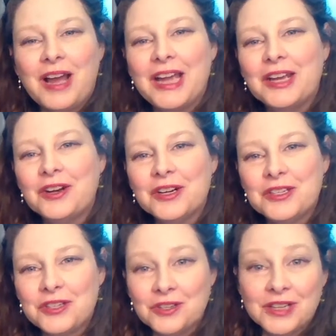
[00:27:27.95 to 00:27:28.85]
I
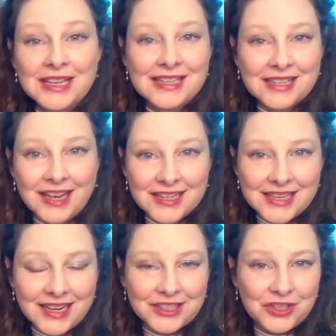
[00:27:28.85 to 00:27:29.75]
encourage you to
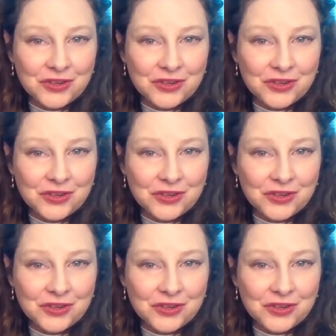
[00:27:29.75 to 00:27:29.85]
contact